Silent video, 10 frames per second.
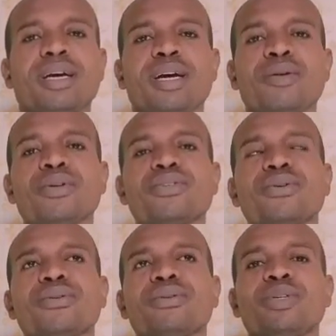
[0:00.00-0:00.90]
And
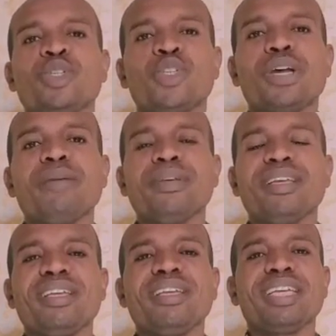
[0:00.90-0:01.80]
also join
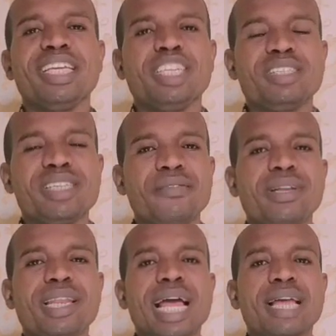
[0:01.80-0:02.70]
me in
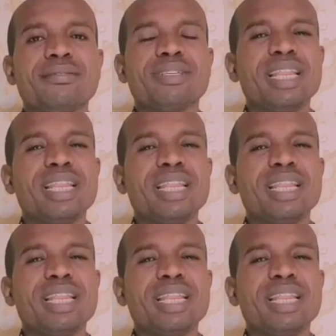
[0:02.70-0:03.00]
saving lives.